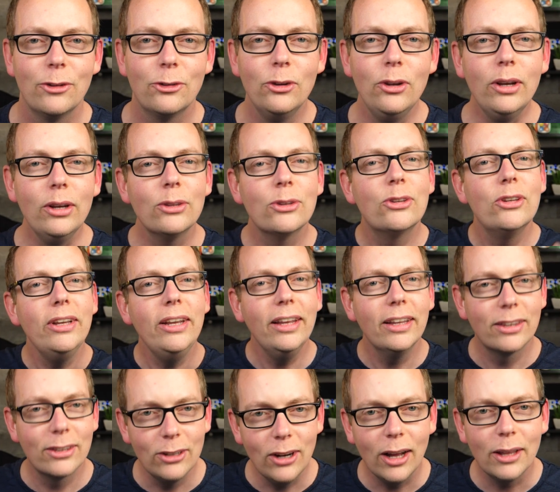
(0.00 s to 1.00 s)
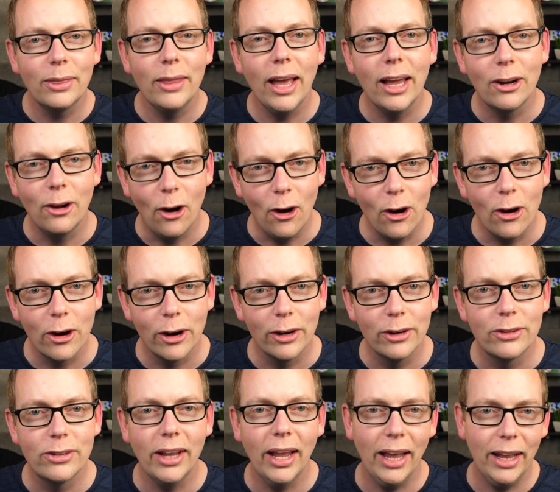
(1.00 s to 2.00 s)
So you can see it's not that hard
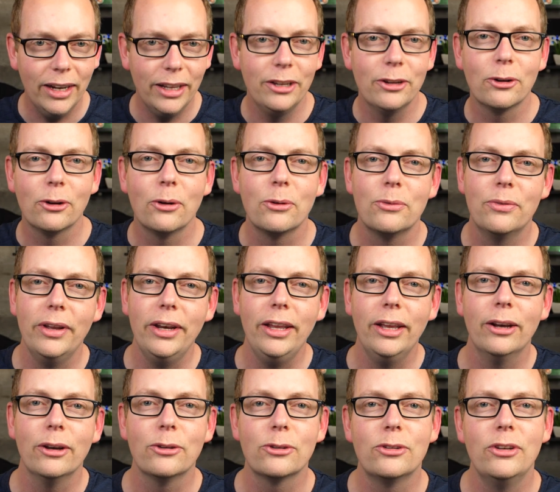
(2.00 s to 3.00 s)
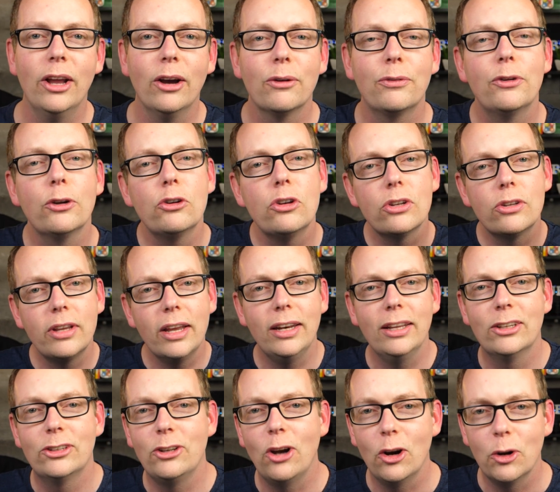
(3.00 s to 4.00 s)
to edit your own videos. Now, if you're just getting
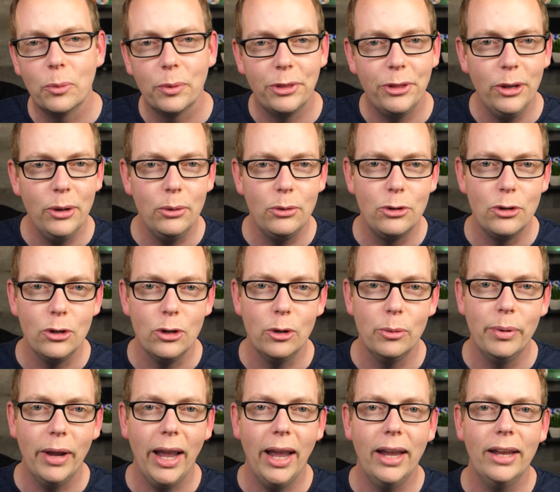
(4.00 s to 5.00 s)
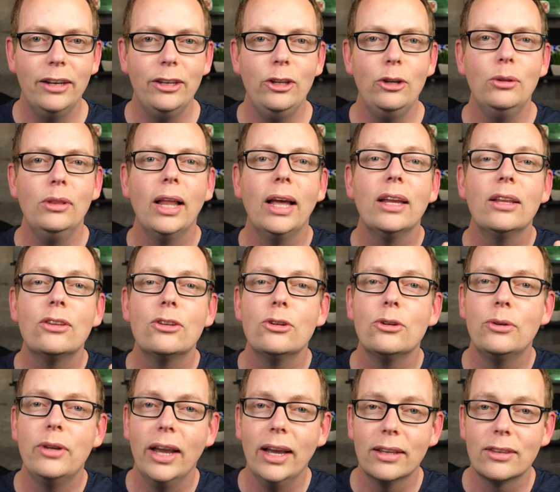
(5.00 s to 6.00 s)
started with YouTube and you'd like to
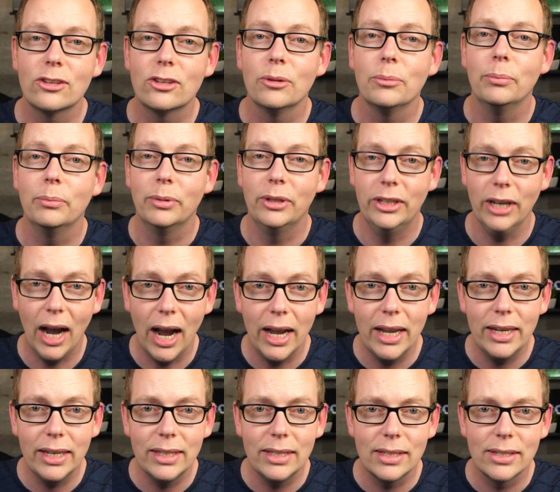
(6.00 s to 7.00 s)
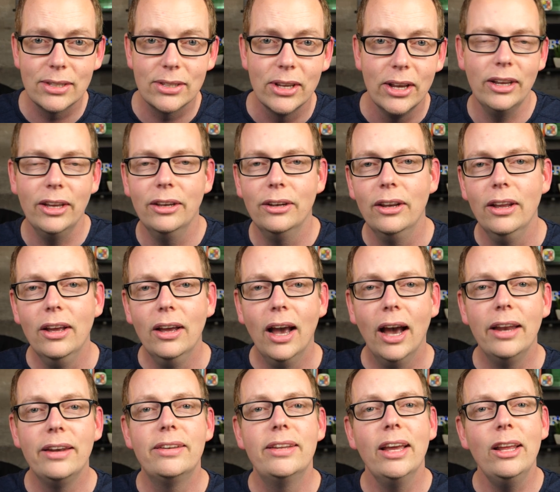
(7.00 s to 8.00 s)
get some guidance in
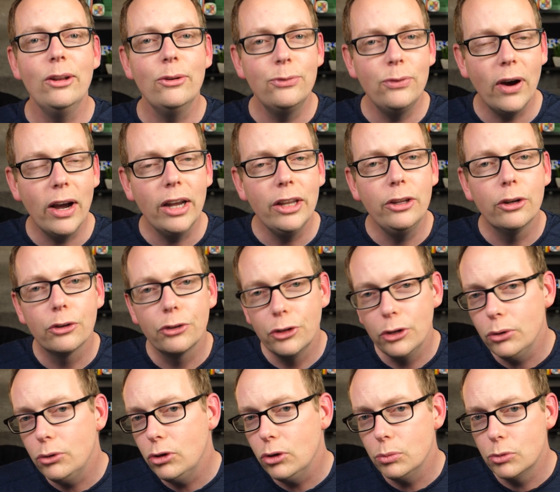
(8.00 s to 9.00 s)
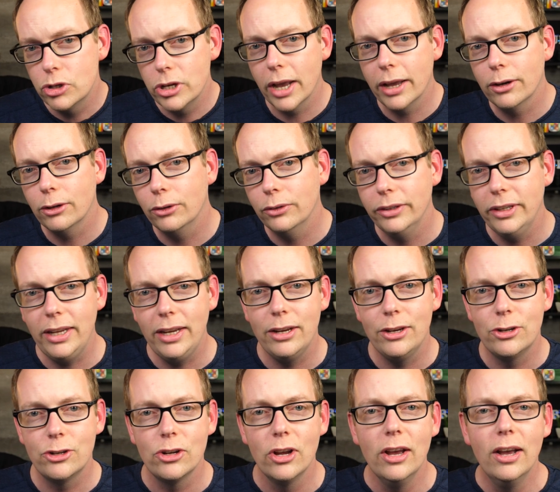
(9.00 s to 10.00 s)
identifying your YouTube channel
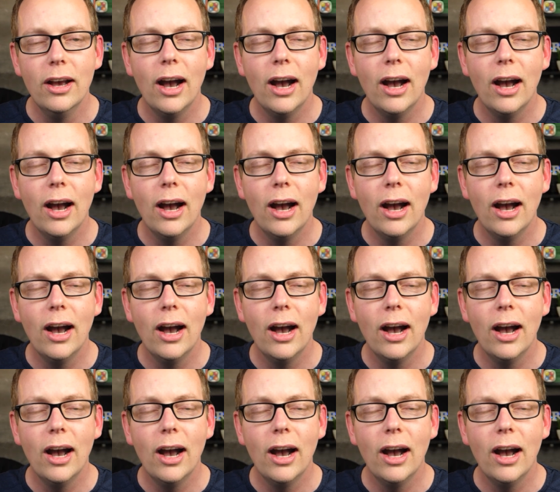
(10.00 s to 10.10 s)
niche,